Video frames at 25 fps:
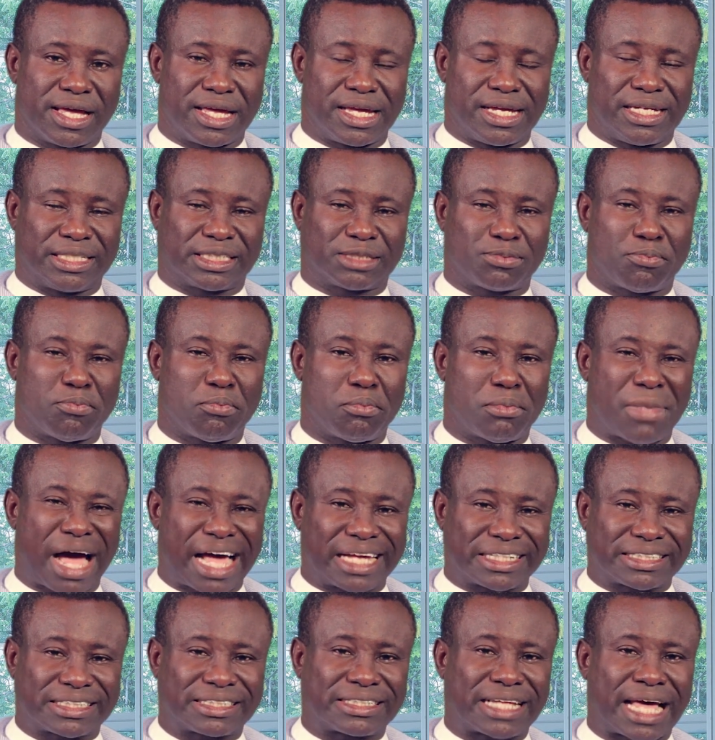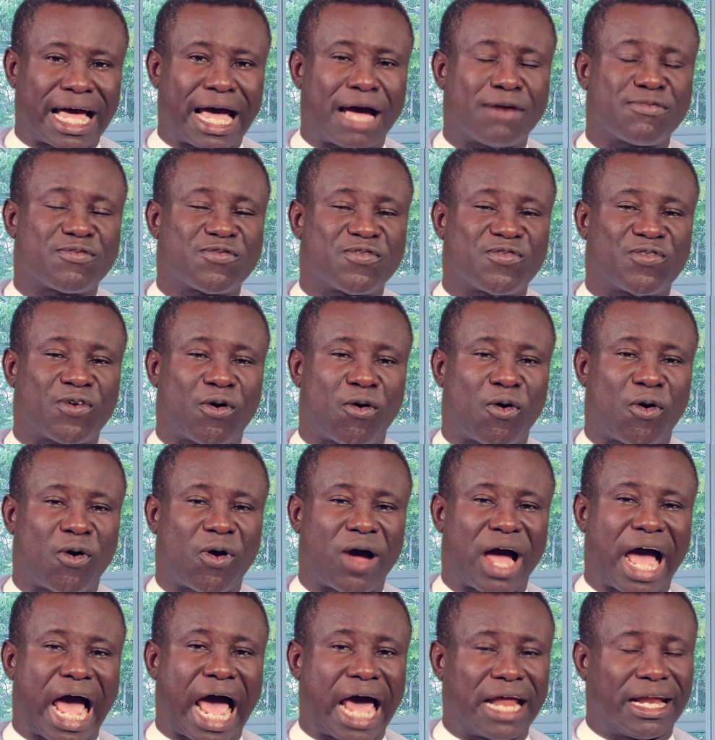is master
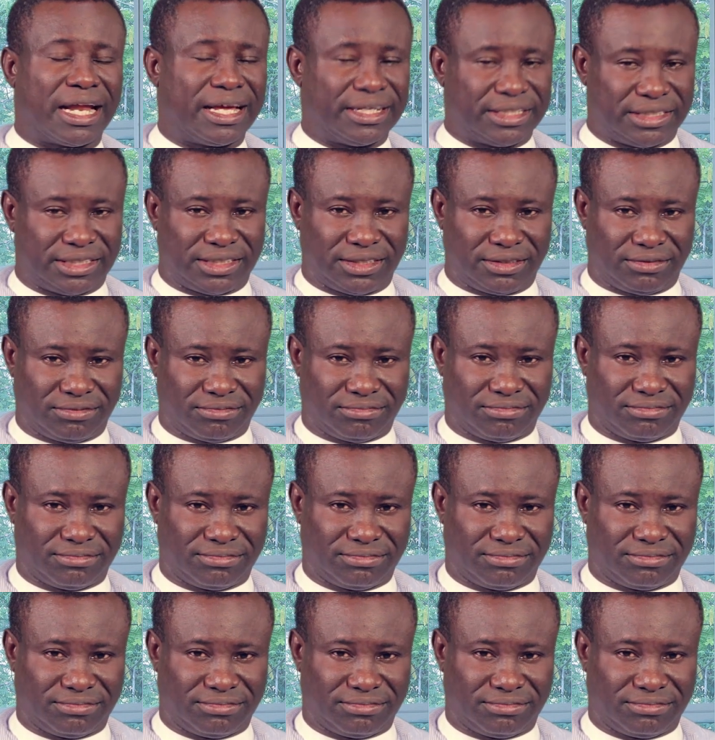for allergy.